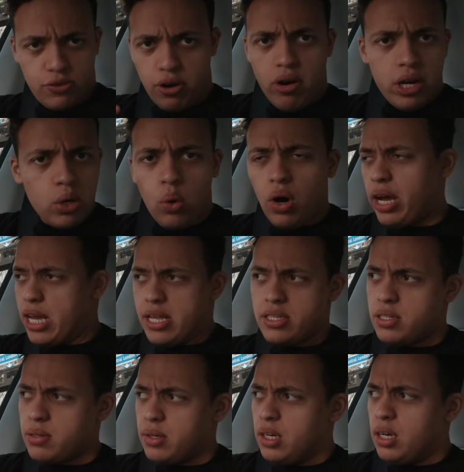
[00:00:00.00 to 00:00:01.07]
very
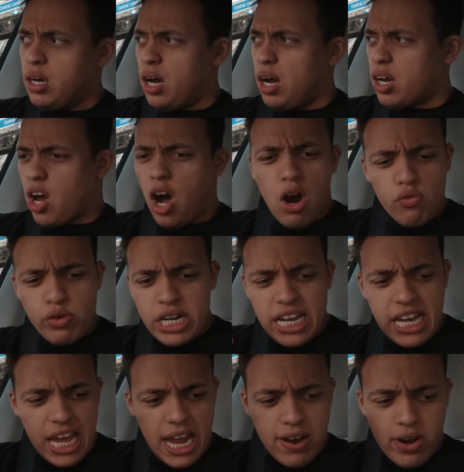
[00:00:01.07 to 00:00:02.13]
quiet. I can't
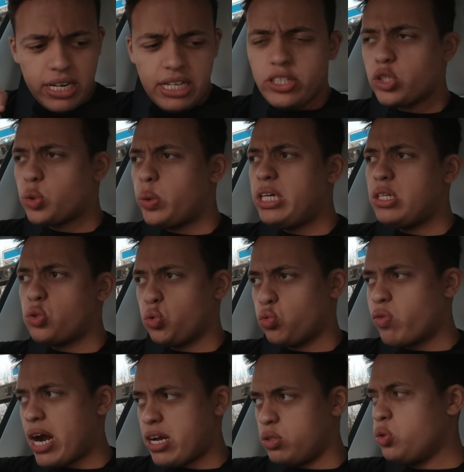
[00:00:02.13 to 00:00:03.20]
really hear any squeaks or
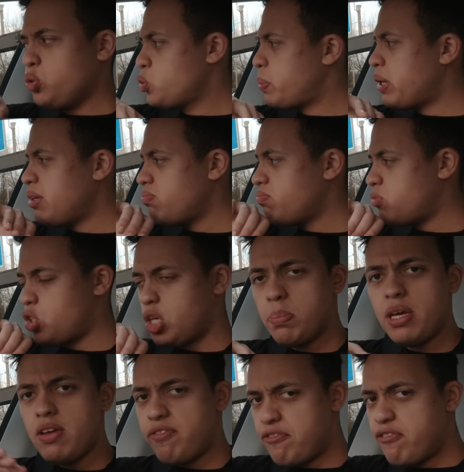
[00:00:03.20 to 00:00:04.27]
rattles, but to
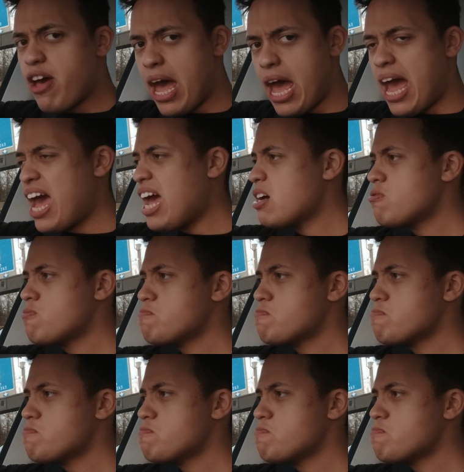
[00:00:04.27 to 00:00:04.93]
be fair,